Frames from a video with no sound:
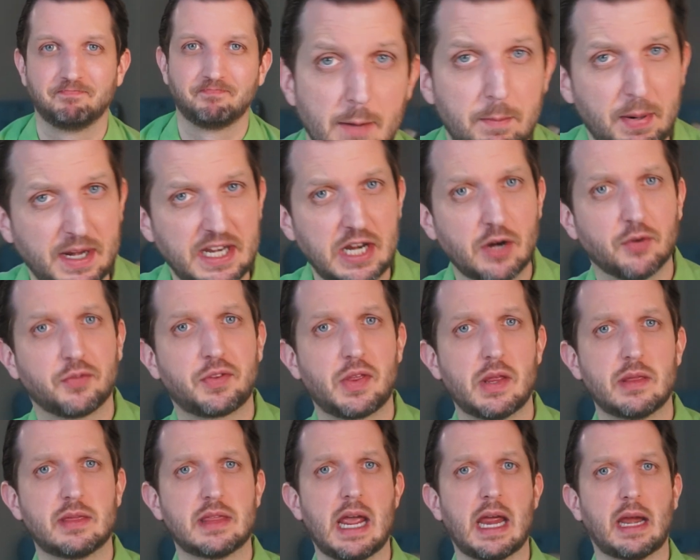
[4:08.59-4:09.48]
But here's
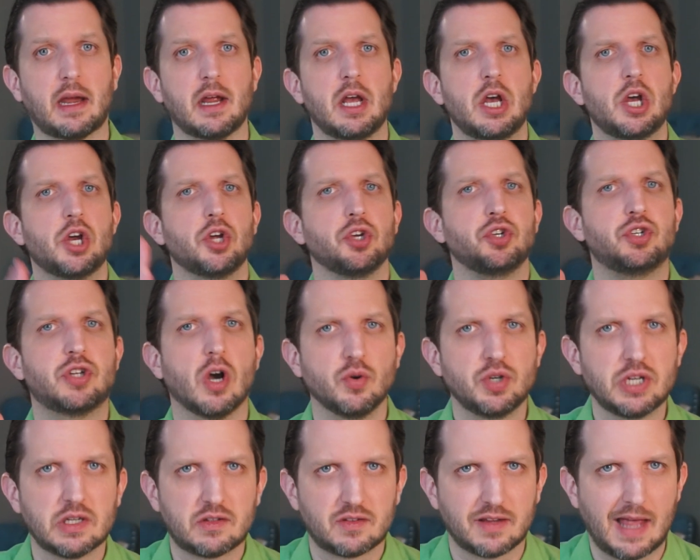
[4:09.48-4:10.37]
the thing,
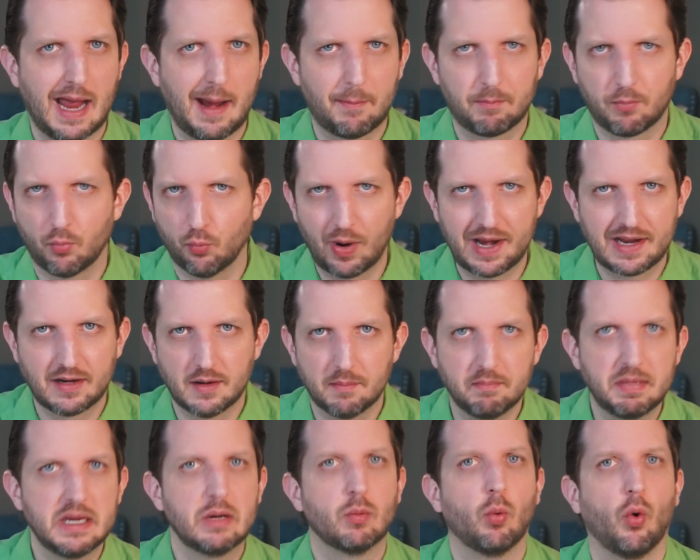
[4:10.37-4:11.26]
don't just slap
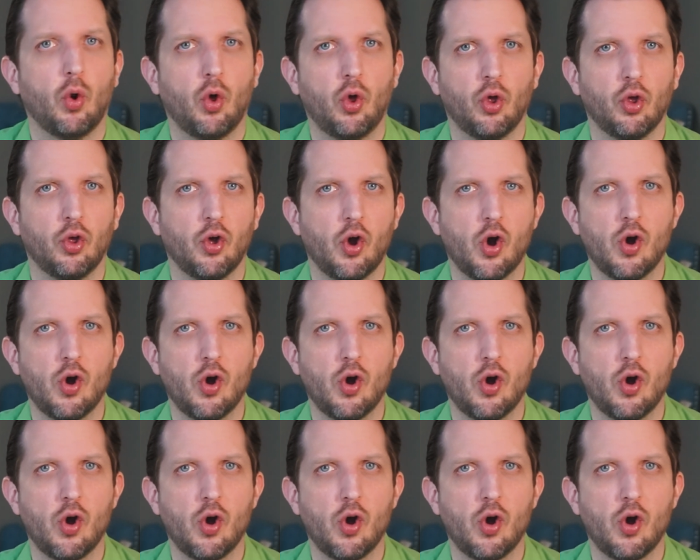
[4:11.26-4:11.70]
random B-roll